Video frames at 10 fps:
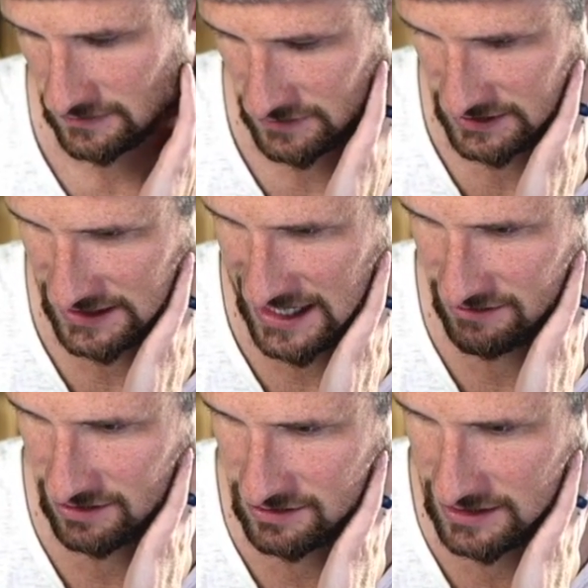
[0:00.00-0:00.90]
Freeze
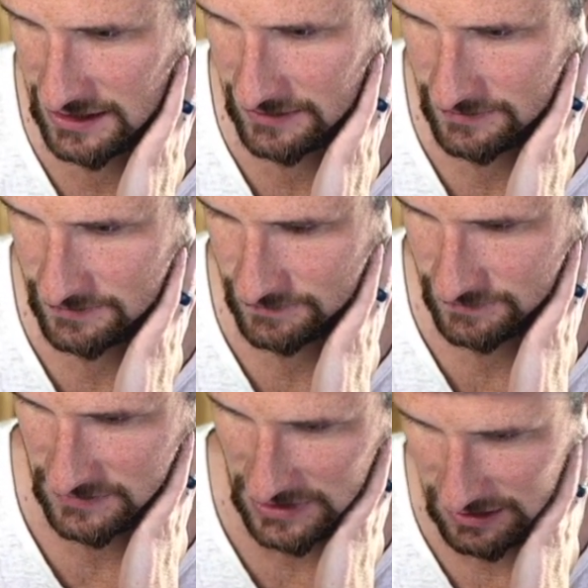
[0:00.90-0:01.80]
that real quick.
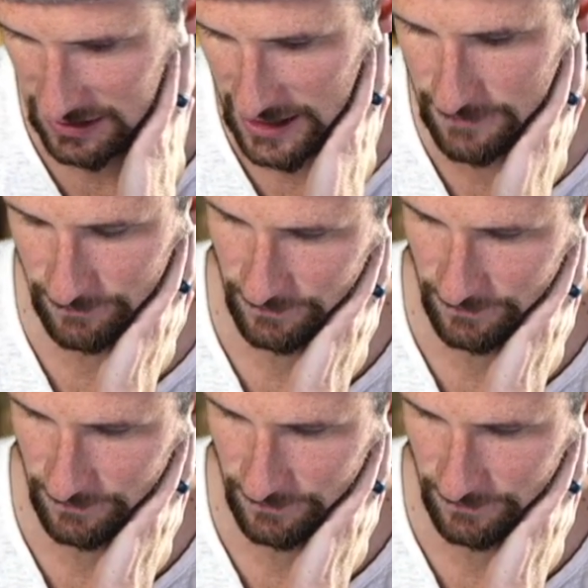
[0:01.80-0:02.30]
Okay.